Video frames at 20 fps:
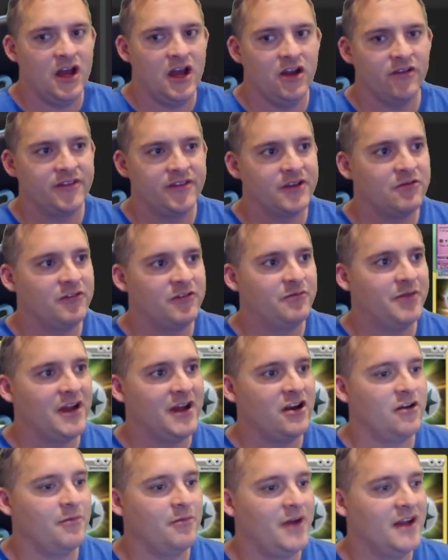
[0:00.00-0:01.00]
don't think we've played
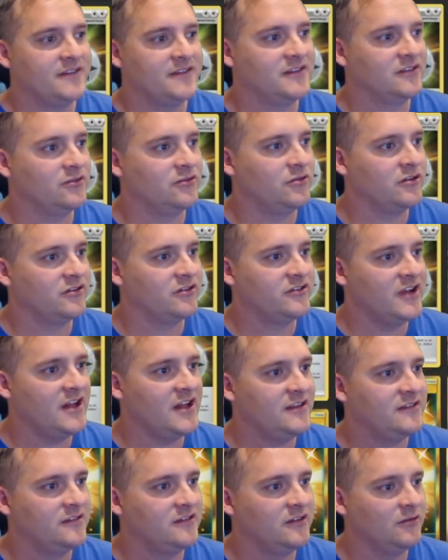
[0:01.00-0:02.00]
our boss's orders
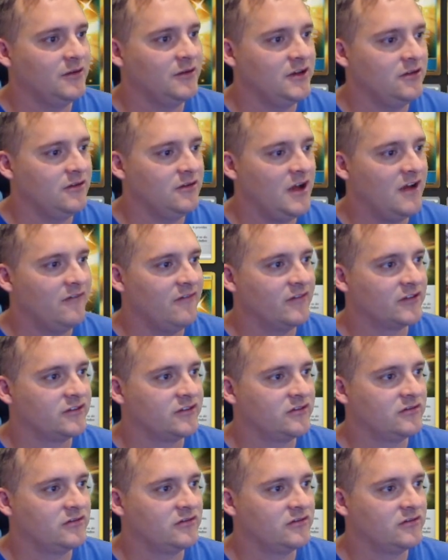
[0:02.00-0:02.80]
yet, so we do have a